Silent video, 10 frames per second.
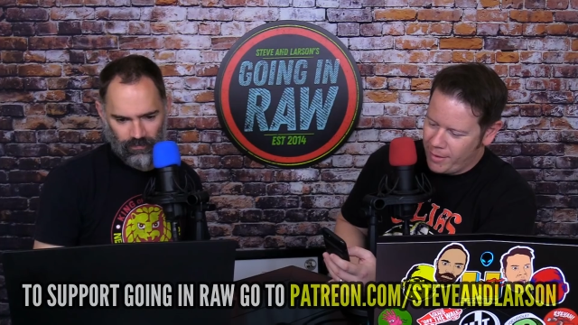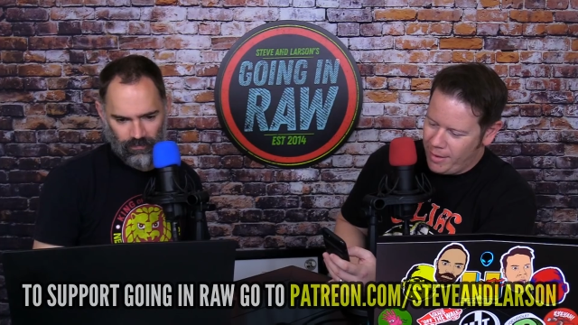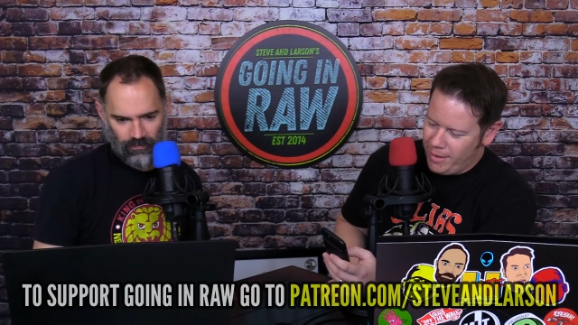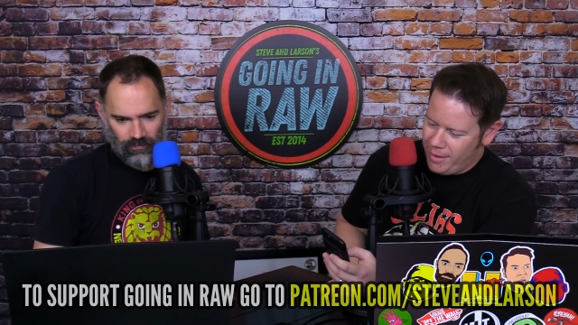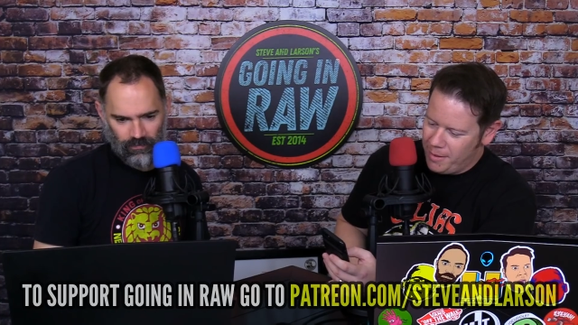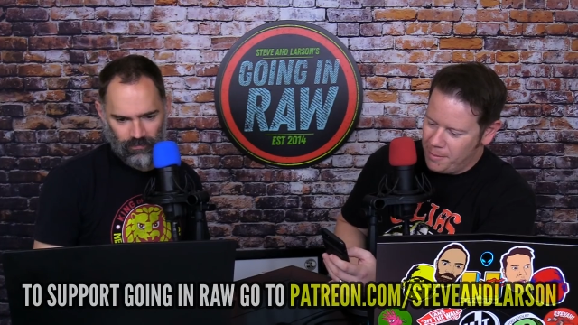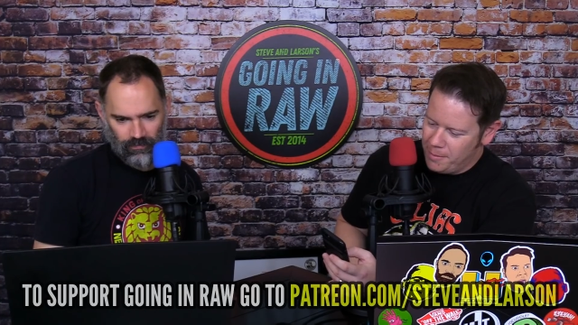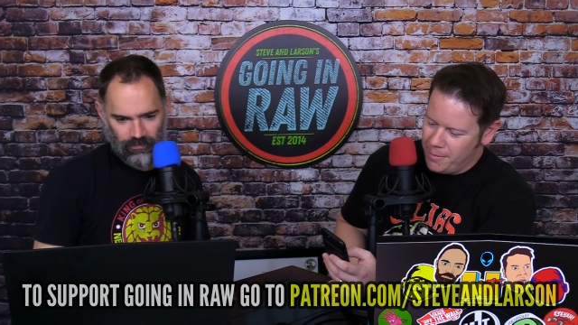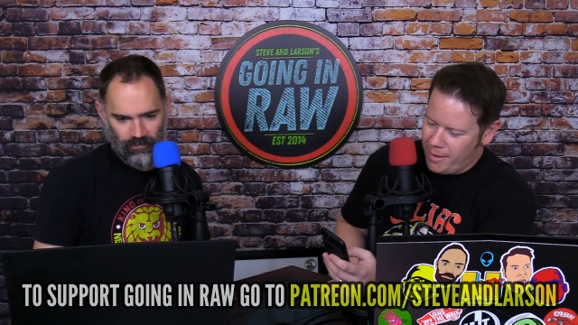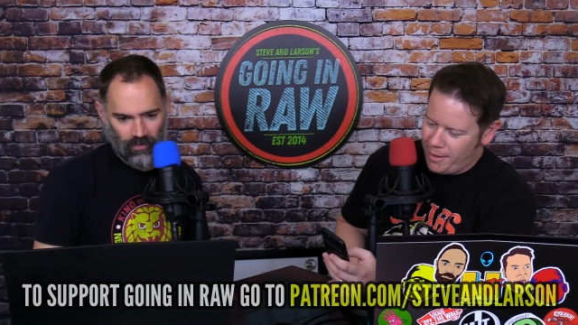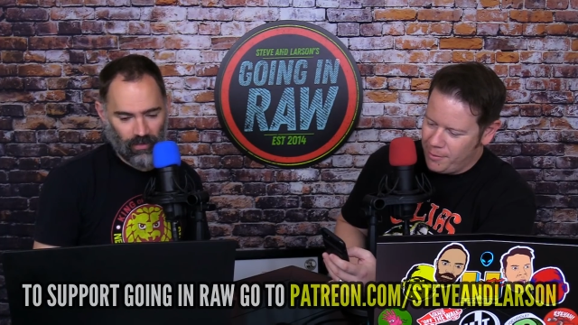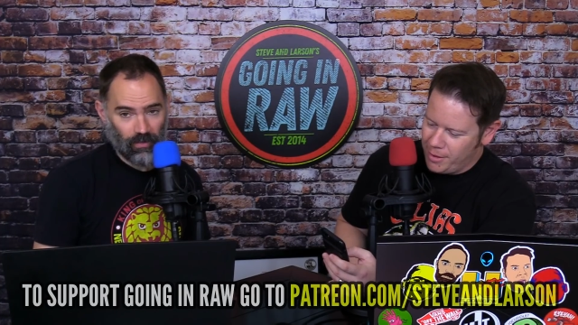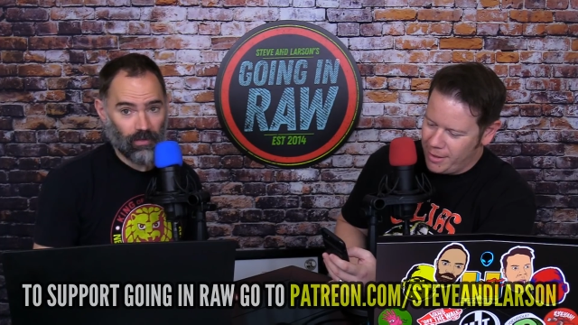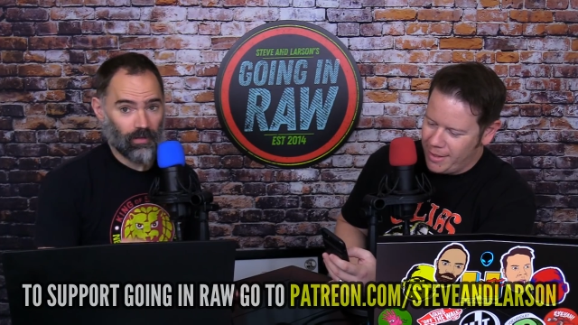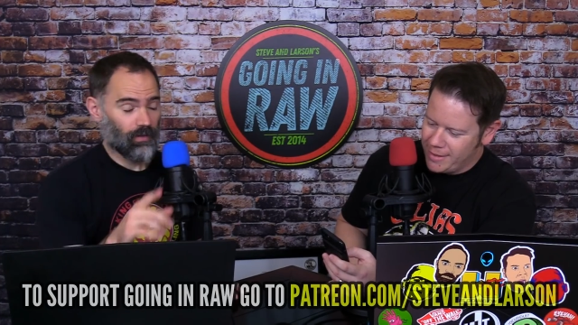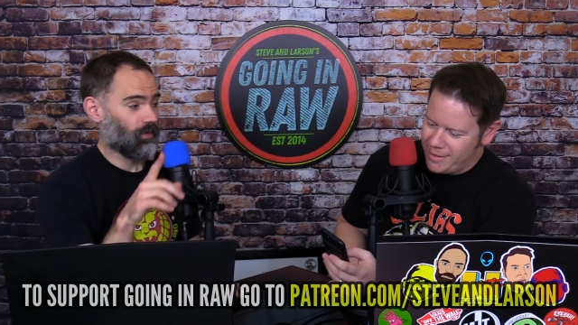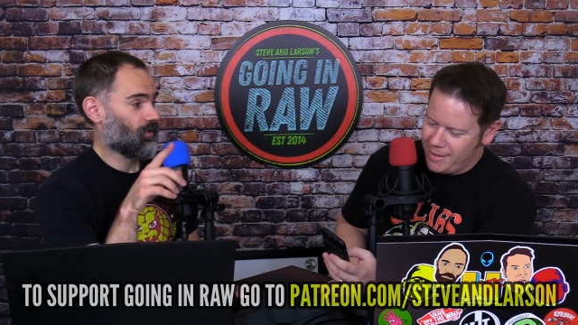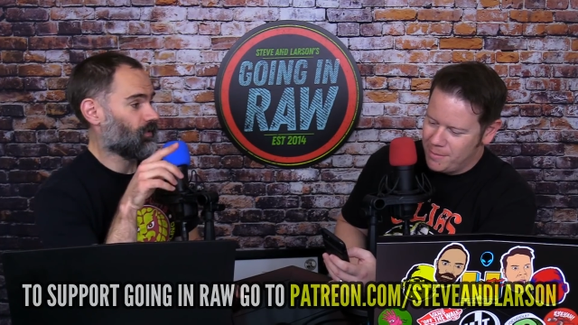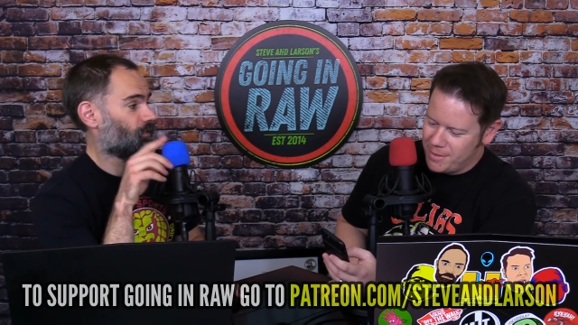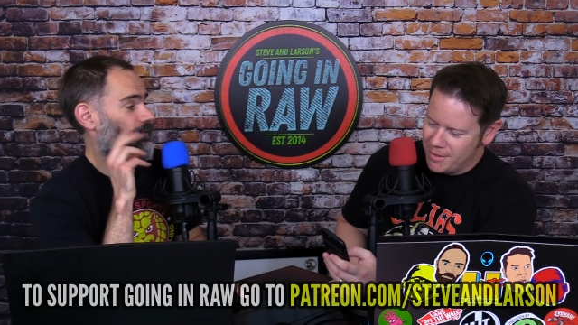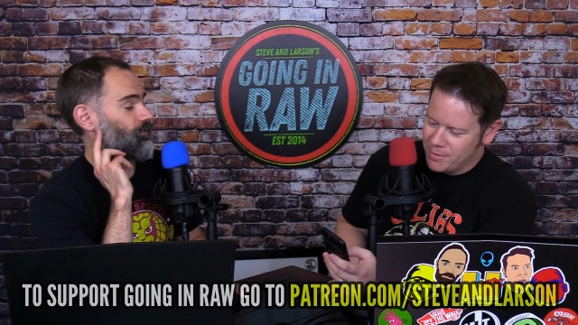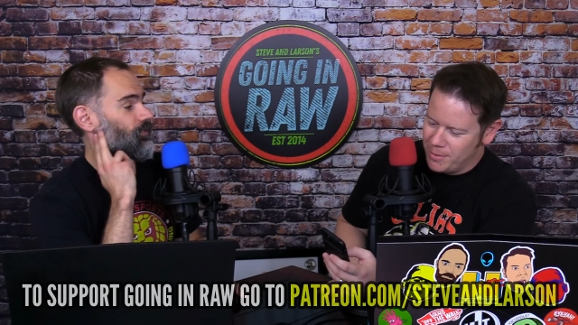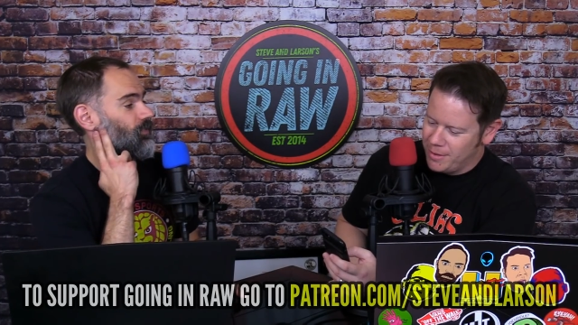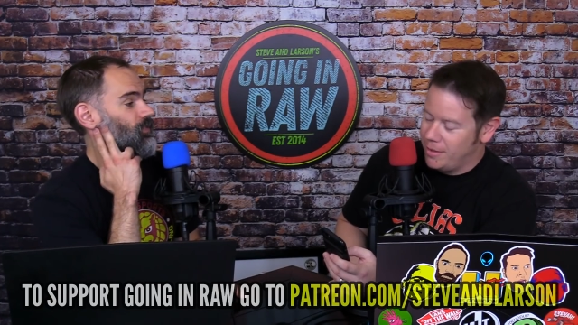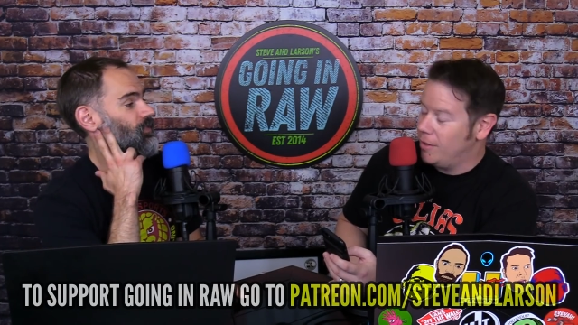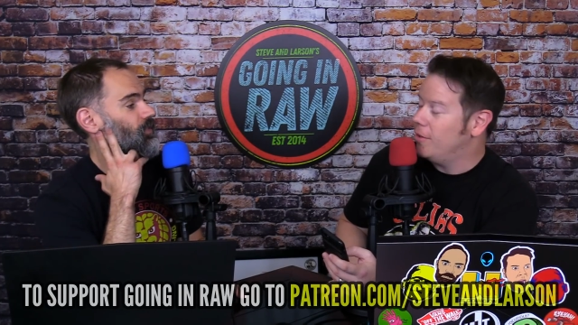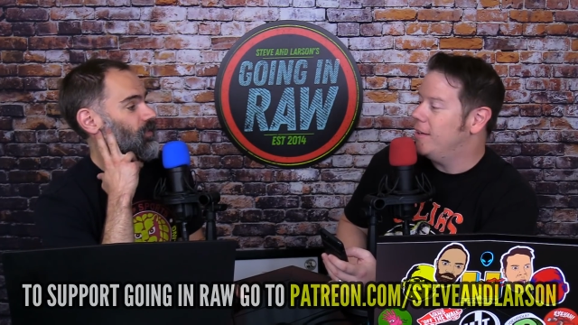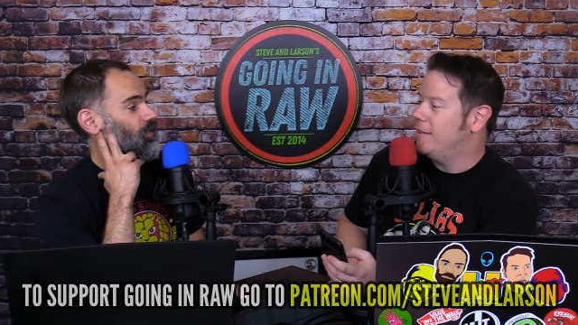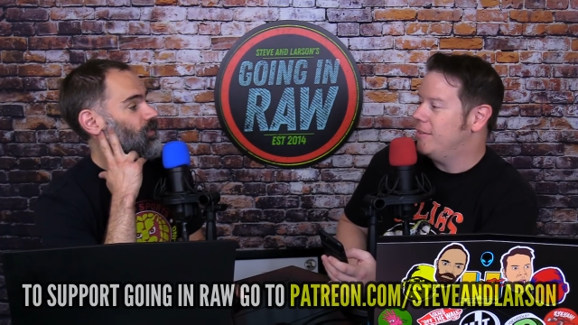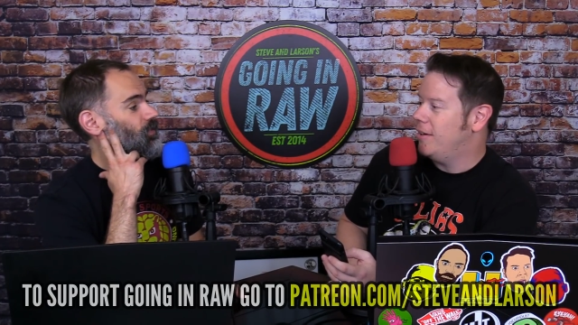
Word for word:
Speaker 1: Um, I really like T M six one. Oh, go ahead. Sorry.